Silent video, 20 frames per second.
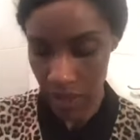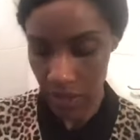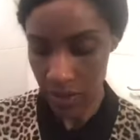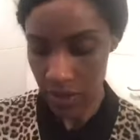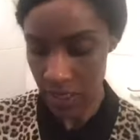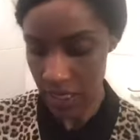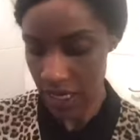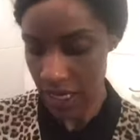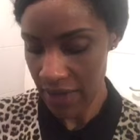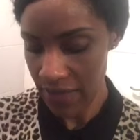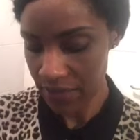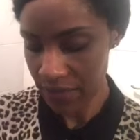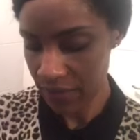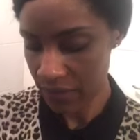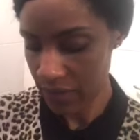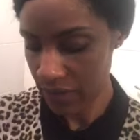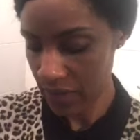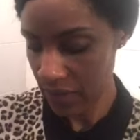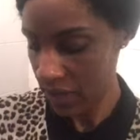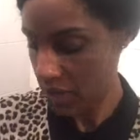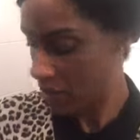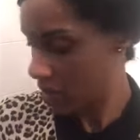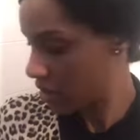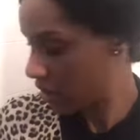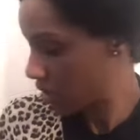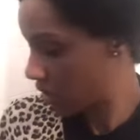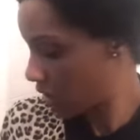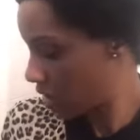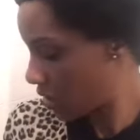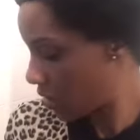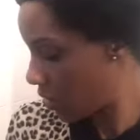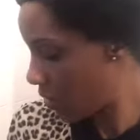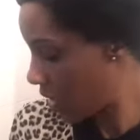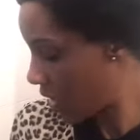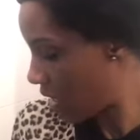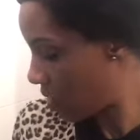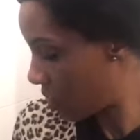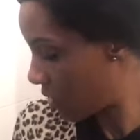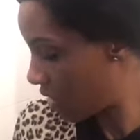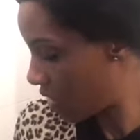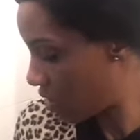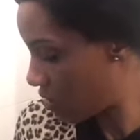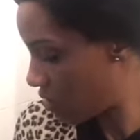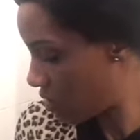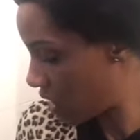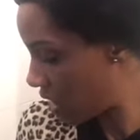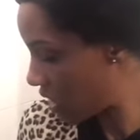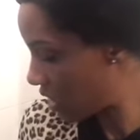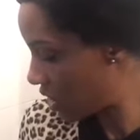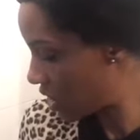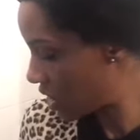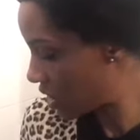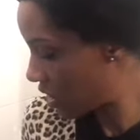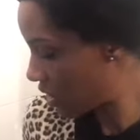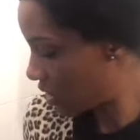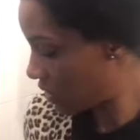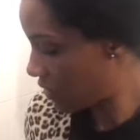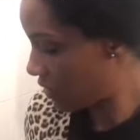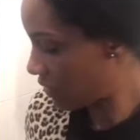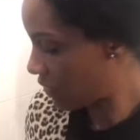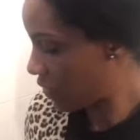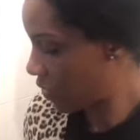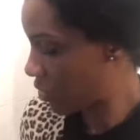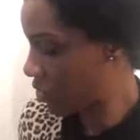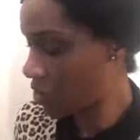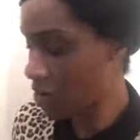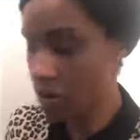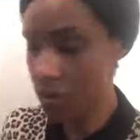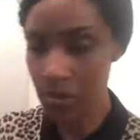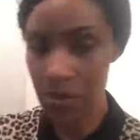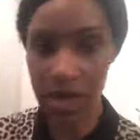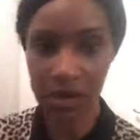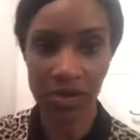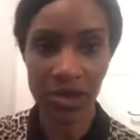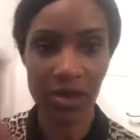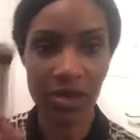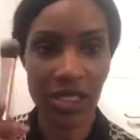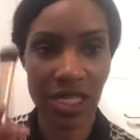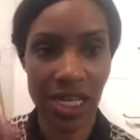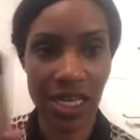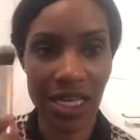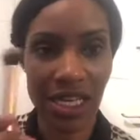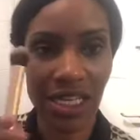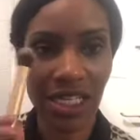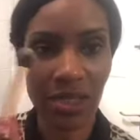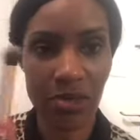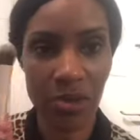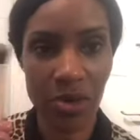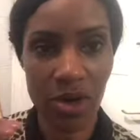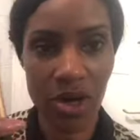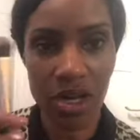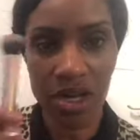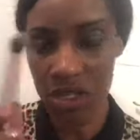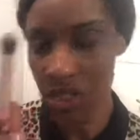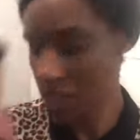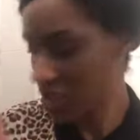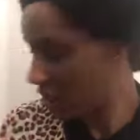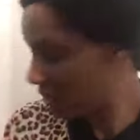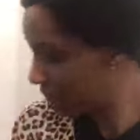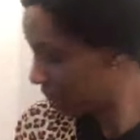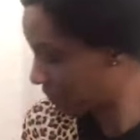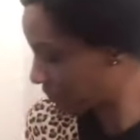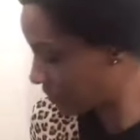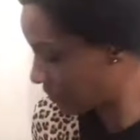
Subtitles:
Okay, so I'm going to reach for my Real Techniques brush